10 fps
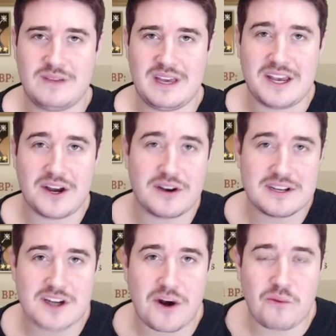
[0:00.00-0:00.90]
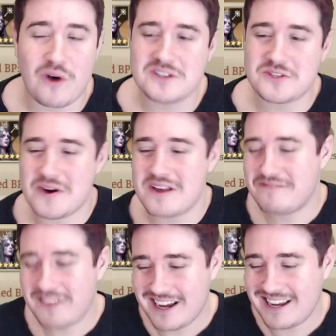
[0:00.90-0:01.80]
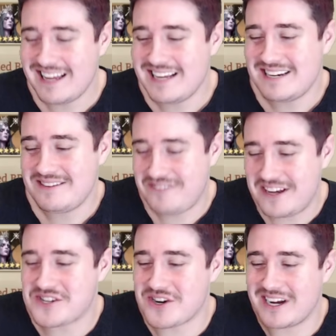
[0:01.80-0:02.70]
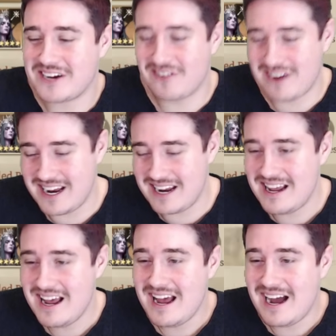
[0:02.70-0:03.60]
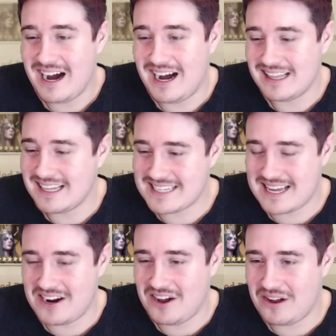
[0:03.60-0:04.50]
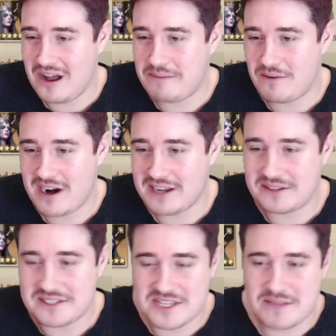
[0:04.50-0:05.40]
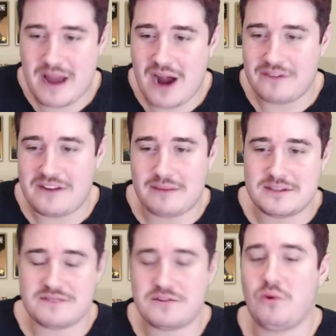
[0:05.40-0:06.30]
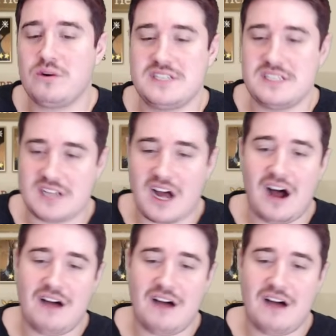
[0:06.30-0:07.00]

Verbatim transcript: Here is our 120 fight featuring Greed. Uh, let's get it all up and running. You can see the Power of Dominance, of course, is off.